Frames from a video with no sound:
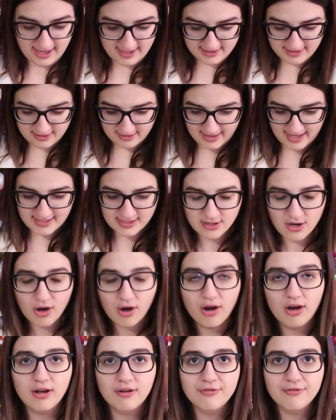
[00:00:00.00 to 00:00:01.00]
Okay, so that's
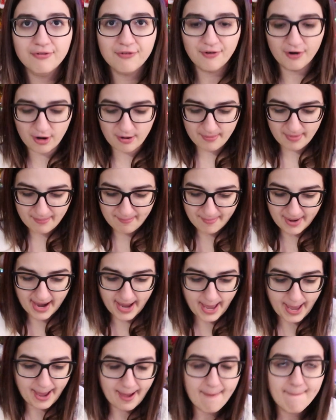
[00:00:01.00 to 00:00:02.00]
all from
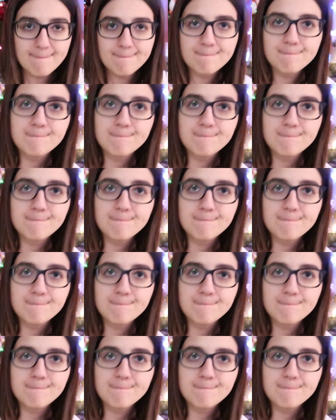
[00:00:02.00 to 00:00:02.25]
my